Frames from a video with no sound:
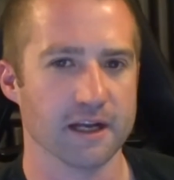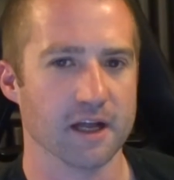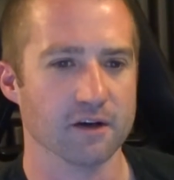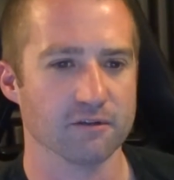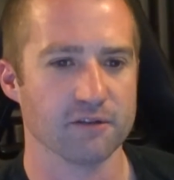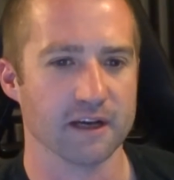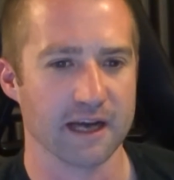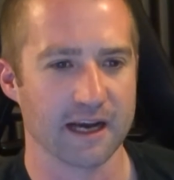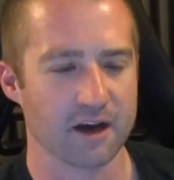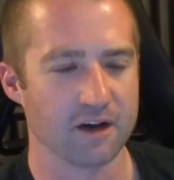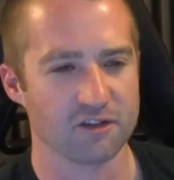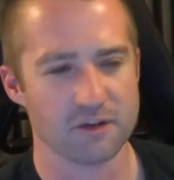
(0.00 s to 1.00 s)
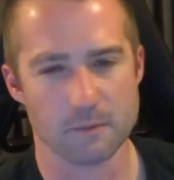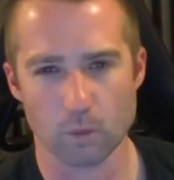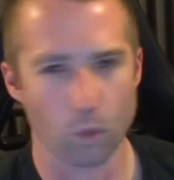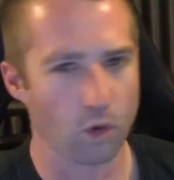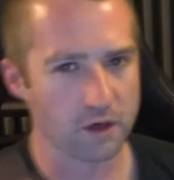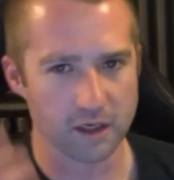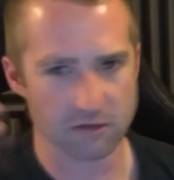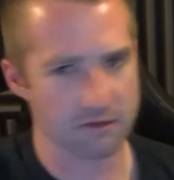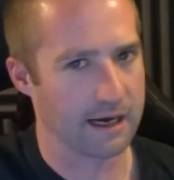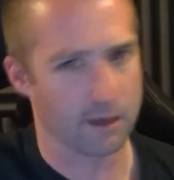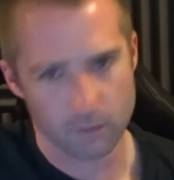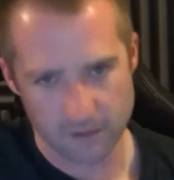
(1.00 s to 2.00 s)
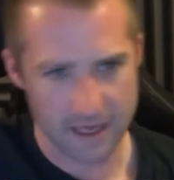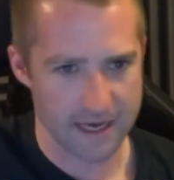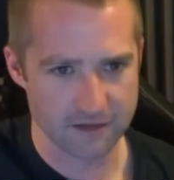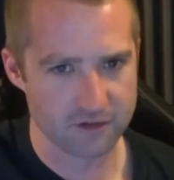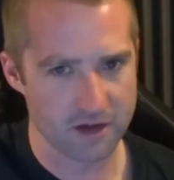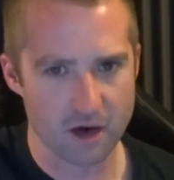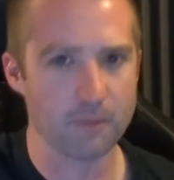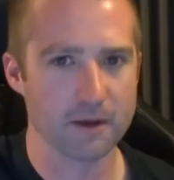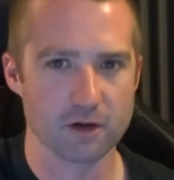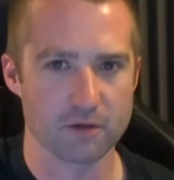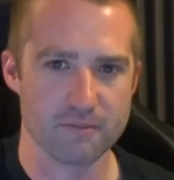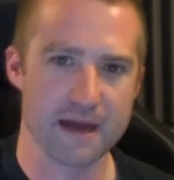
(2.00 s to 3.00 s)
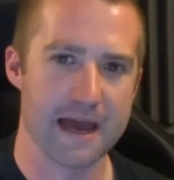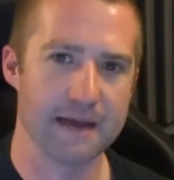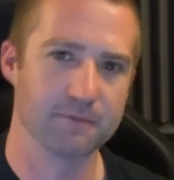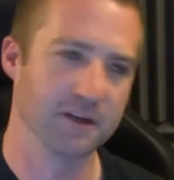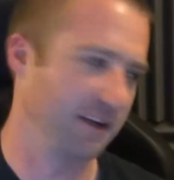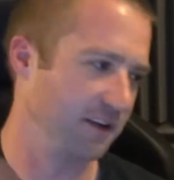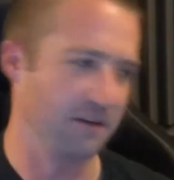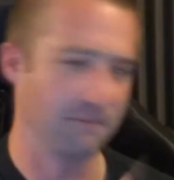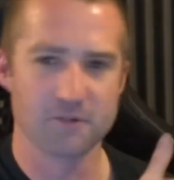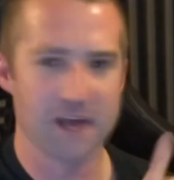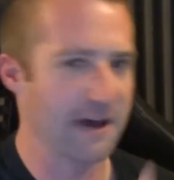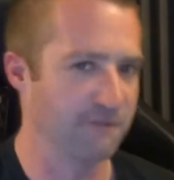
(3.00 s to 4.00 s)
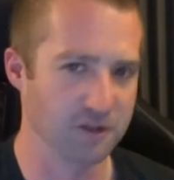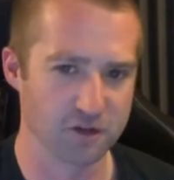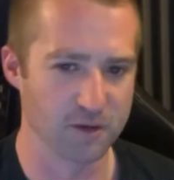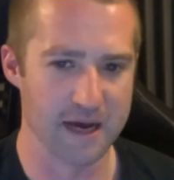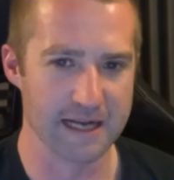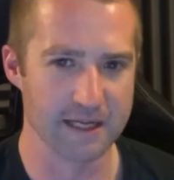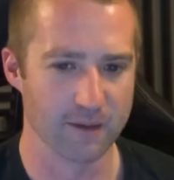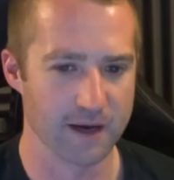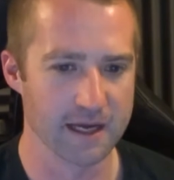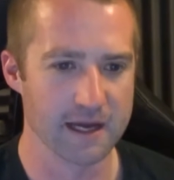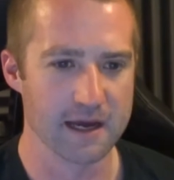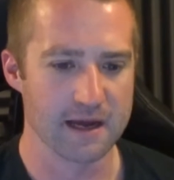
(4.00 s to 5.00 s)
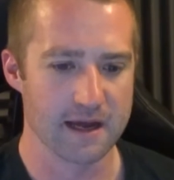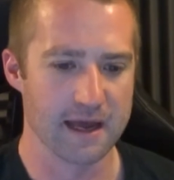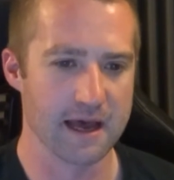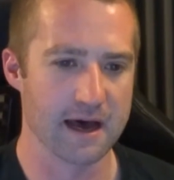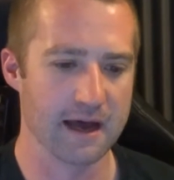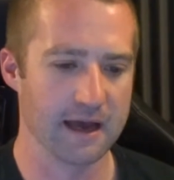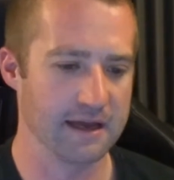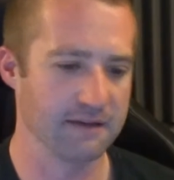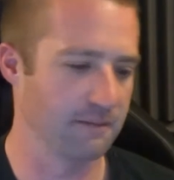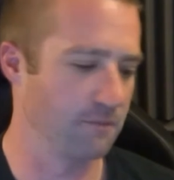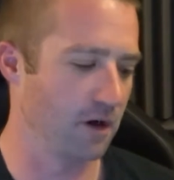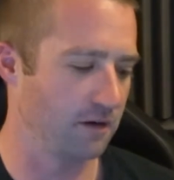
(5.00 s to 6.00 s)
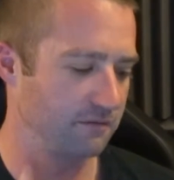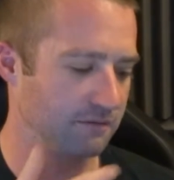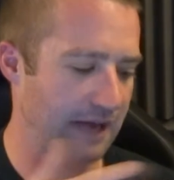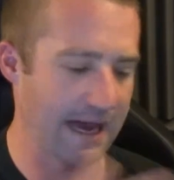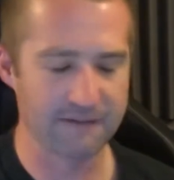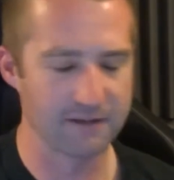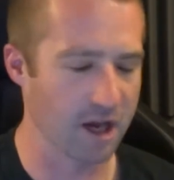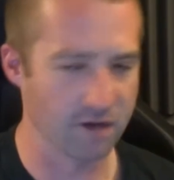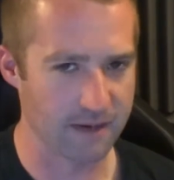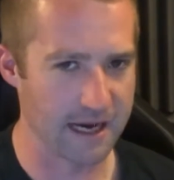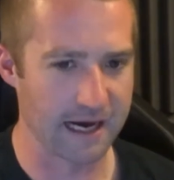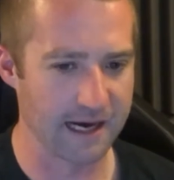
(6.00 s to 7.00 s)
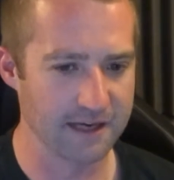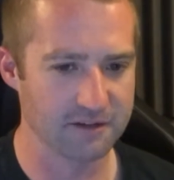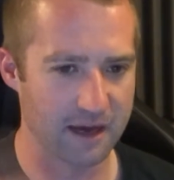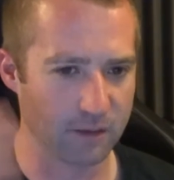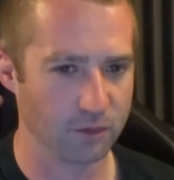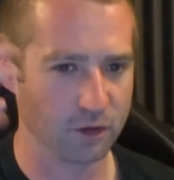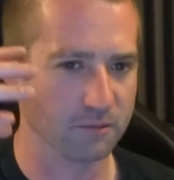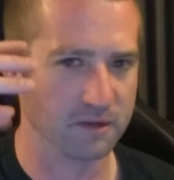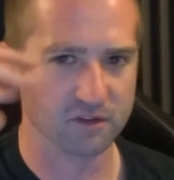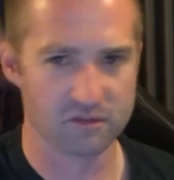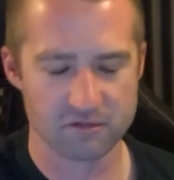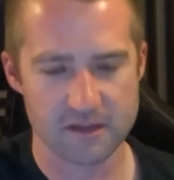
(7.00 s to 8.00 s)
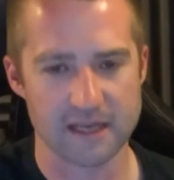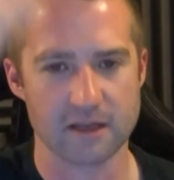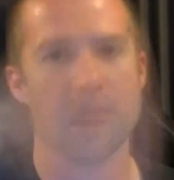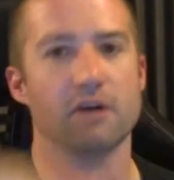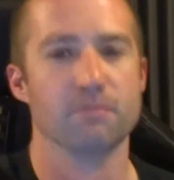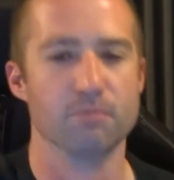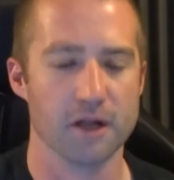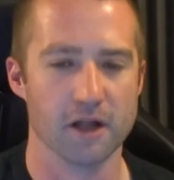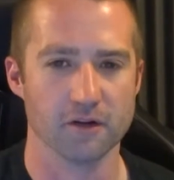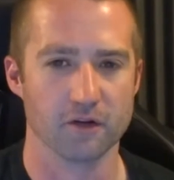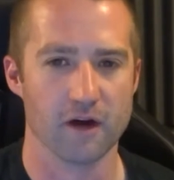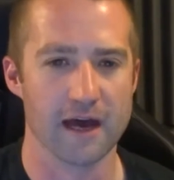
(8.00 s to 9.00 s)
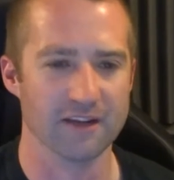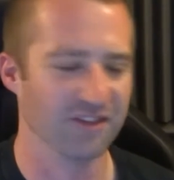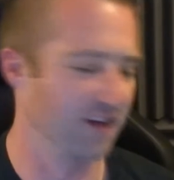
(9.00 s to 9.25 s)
I don't think. I can't see me walking around with the headset on my top of my head, particularly as I'm tethered to it anyway. If I'm not having it over my eyes, I will normally just take it off and put it on the ground.